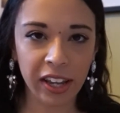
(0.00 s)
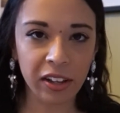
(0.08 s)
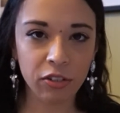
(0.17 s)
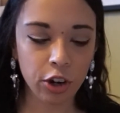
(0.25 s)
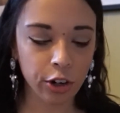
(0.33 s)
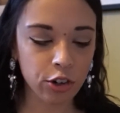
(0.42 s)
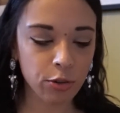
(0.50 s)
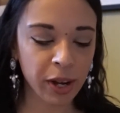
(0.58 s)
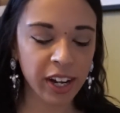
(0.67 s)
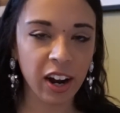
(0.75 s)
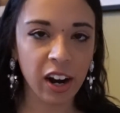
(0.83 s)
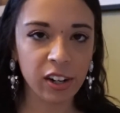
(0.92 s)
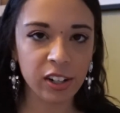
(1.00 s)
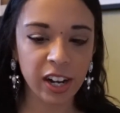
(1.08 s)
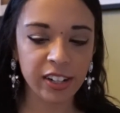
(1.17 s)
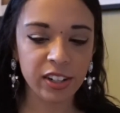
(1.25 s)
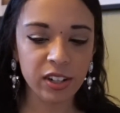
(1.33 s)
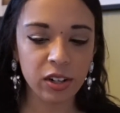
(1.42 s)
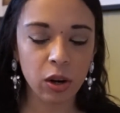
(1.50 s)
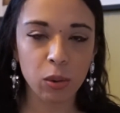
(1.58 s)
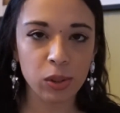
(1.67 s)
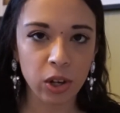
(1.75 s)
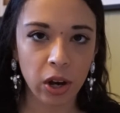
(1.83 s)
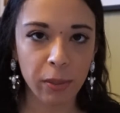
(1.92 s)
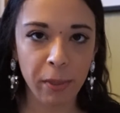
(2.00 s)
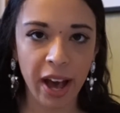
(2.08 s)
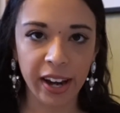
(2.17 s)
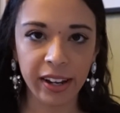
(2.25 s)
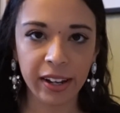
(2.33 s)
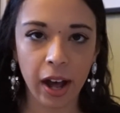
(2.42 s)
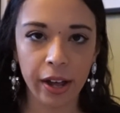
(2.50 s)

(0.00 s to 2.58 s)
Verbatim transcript: charged my card, and I didn't know it was automatic.